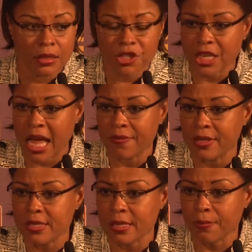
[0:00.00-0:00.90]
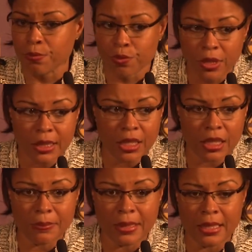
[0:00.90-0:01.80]
She gave us some really
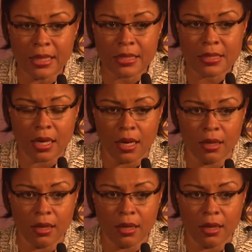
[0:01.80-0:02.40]
good minutes.